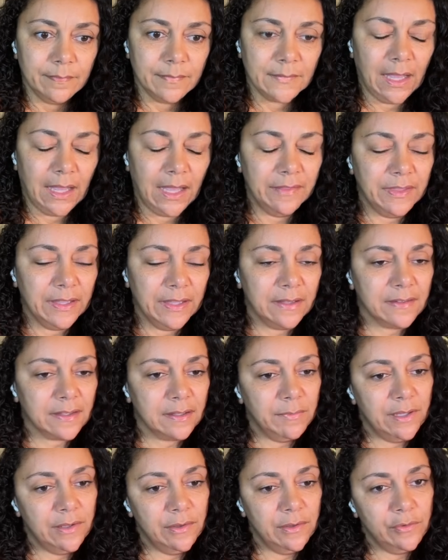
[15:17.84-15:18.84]
I think it's gonna
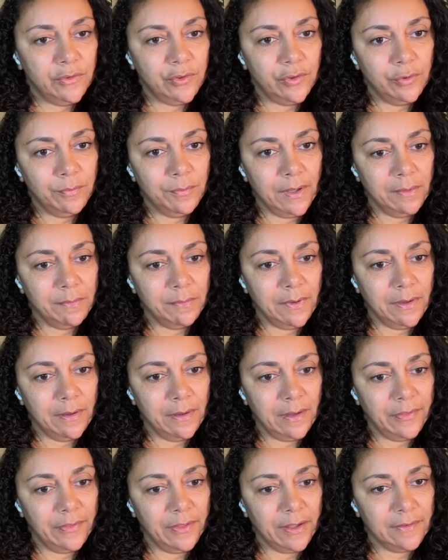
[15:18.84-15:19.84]
be you too, Mama.
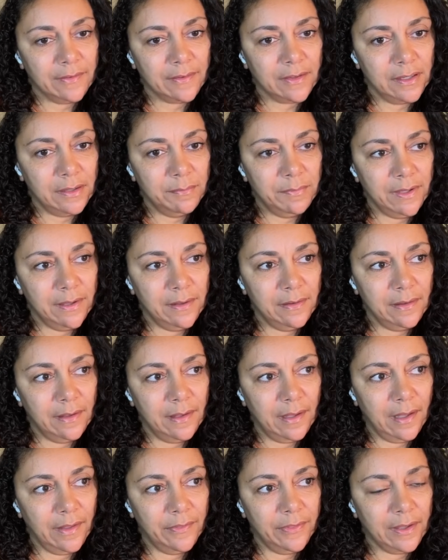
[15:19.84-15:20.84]
I think it's gonna be.
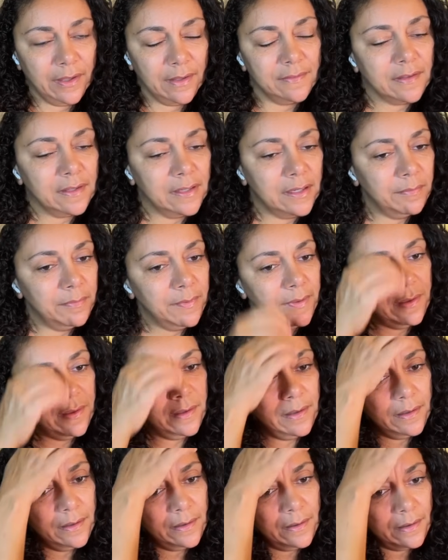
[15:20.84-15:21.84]
I think it's gonna
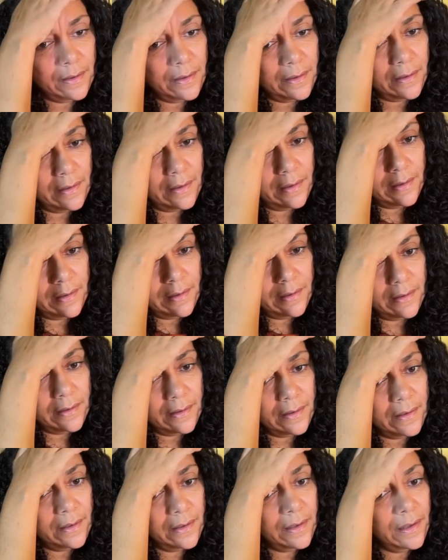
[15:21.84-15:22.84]
be
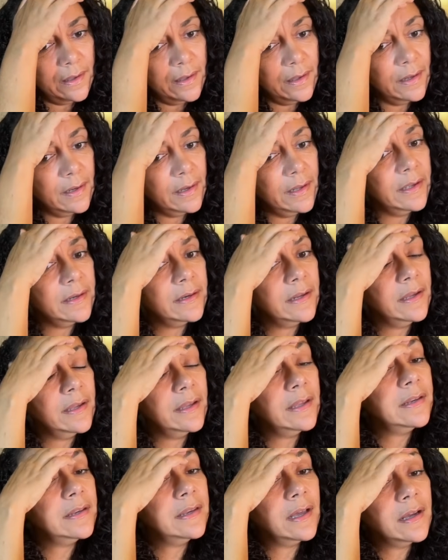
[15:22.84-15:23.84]

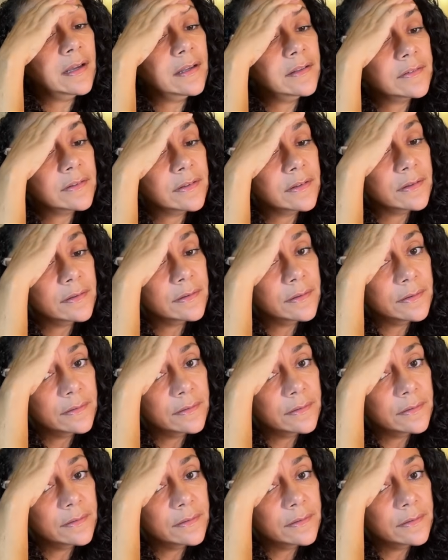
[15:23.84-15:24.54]
Helena and NASA.